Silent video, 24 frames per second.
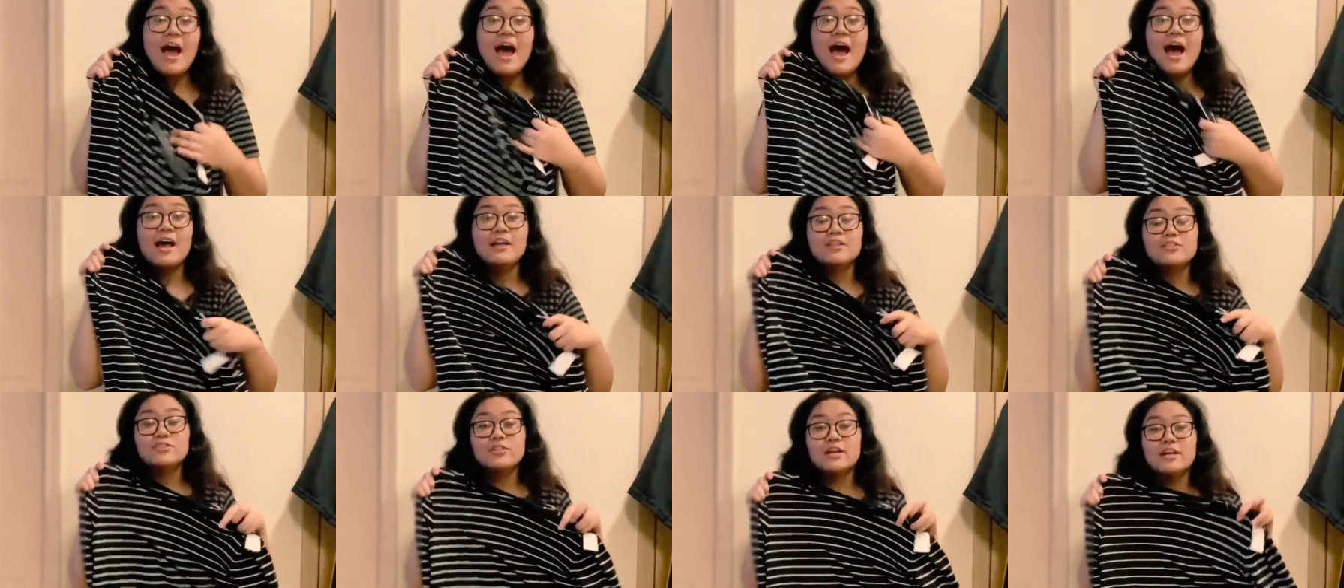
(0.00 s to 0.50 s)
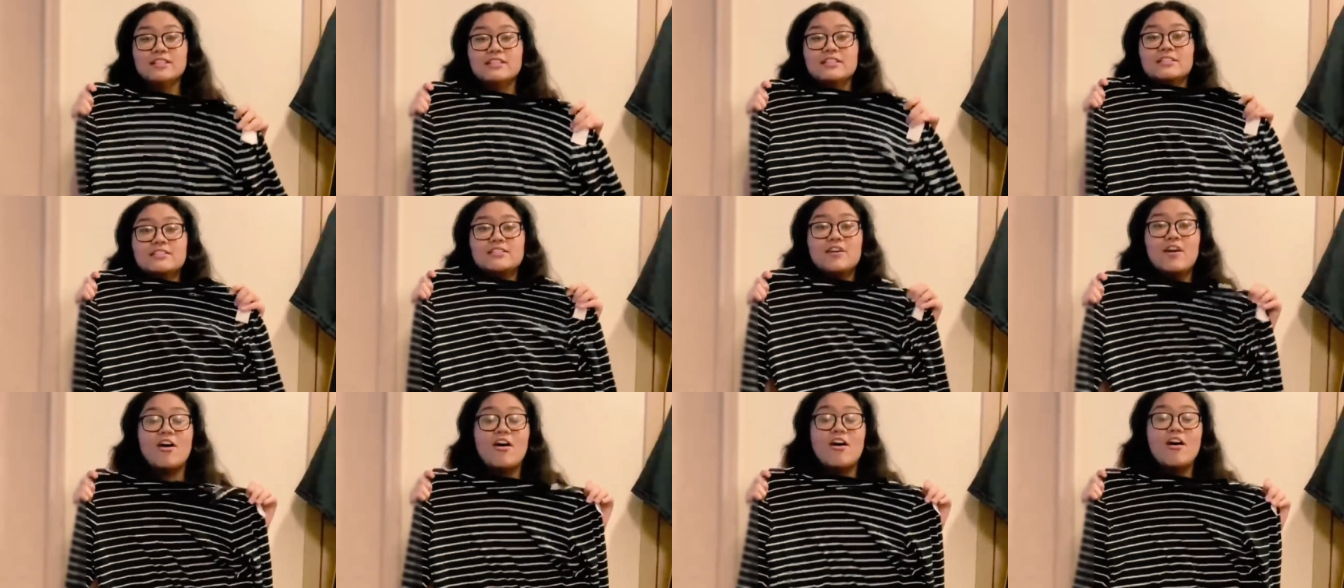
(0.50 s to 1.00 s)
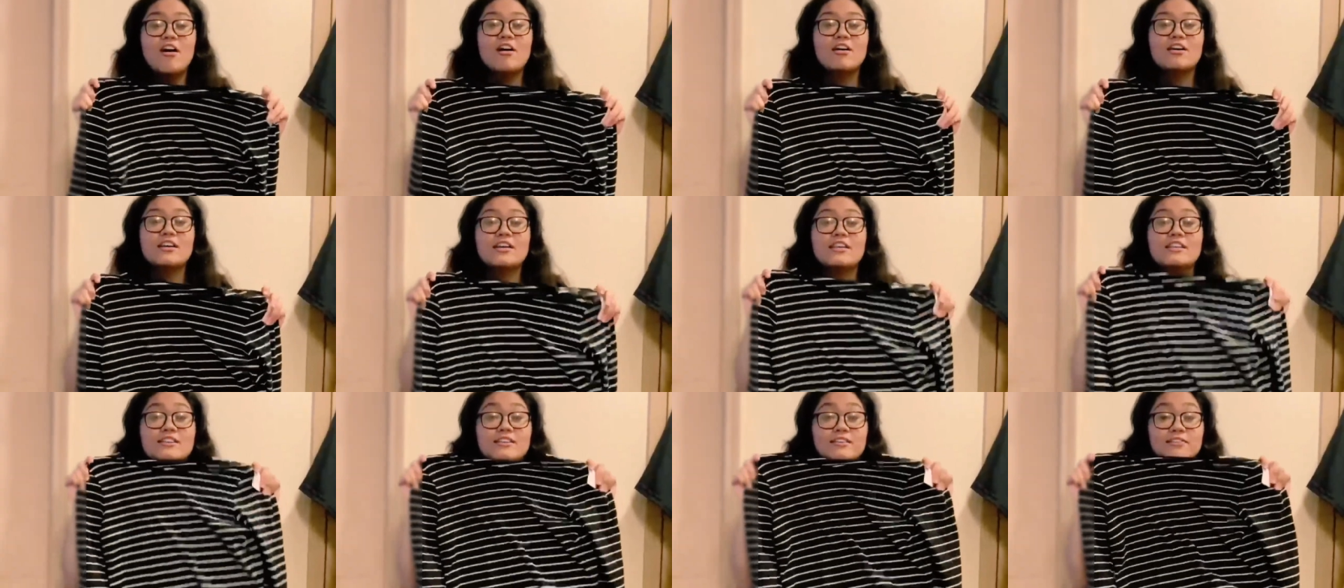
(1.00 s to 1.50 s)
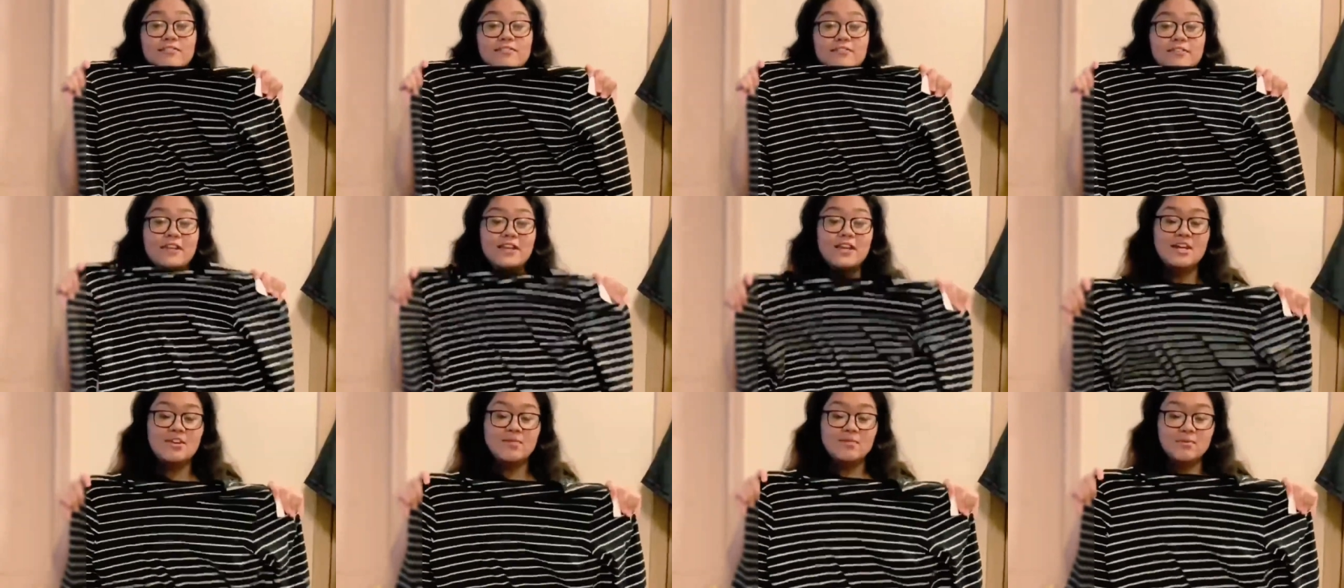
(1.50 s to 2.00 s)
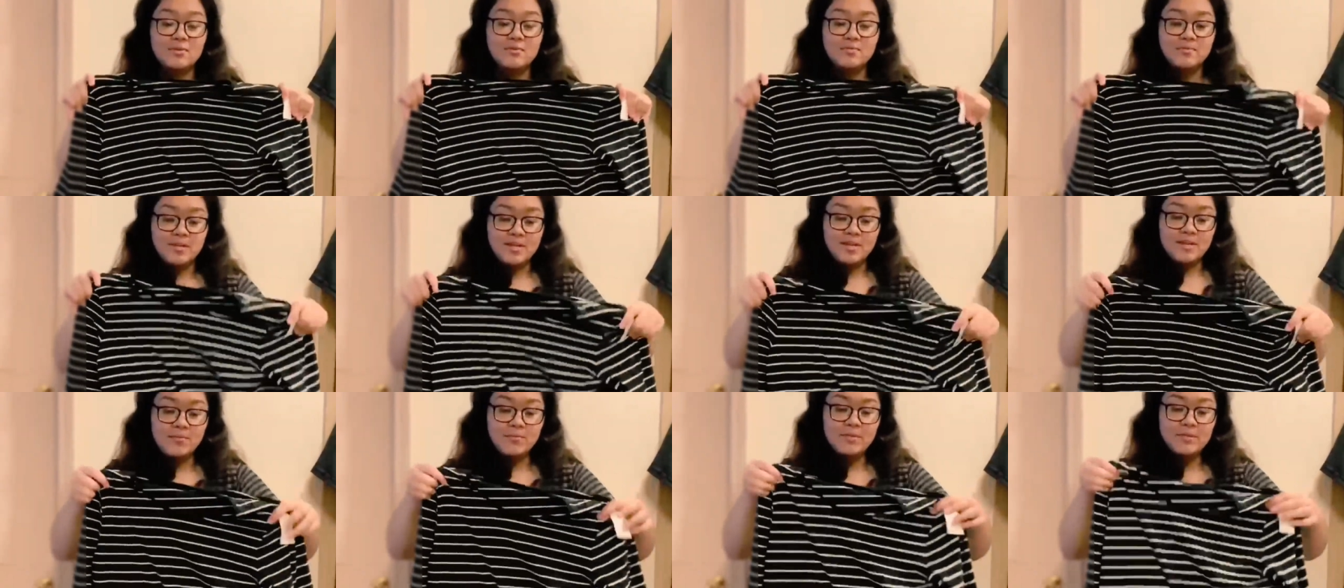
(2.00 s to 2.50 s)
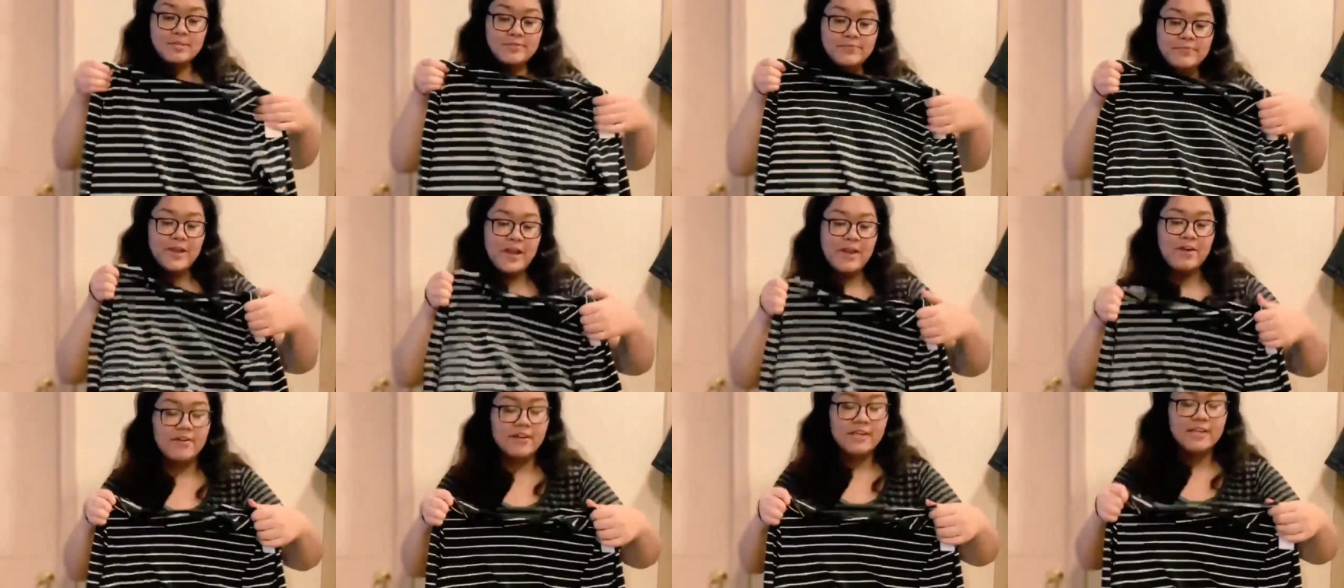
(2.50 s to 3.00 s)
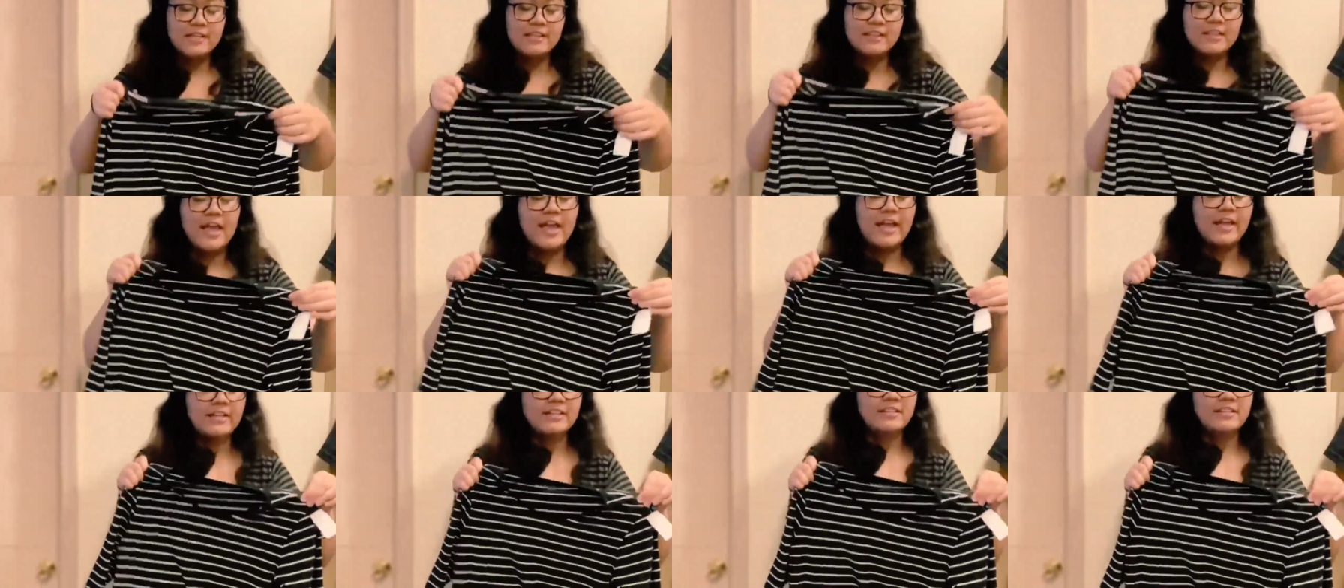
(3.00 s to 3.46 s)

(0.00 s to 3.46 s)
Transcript: I tried this on in the fitting room and it was very like